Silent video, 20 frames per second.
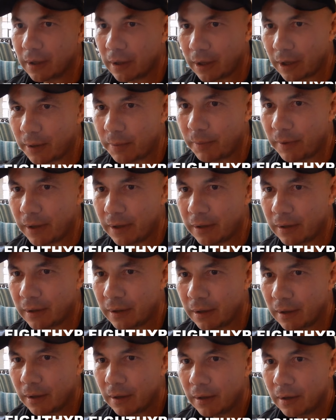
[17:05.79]
like me.
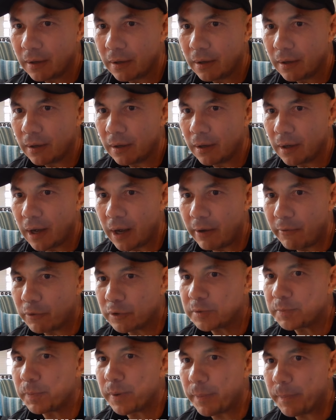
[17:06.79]
I
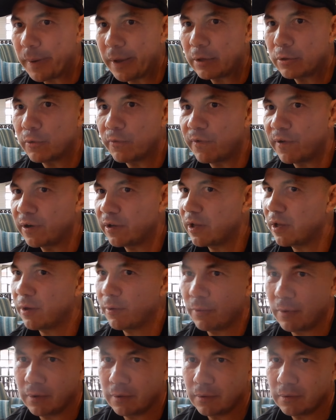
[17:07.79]
was prepared to fight
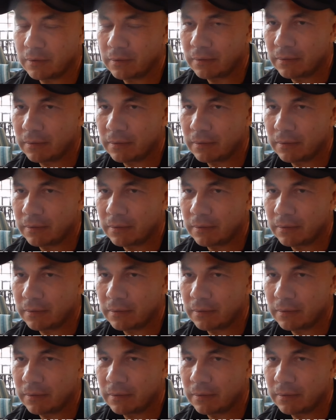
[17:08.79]
anyone.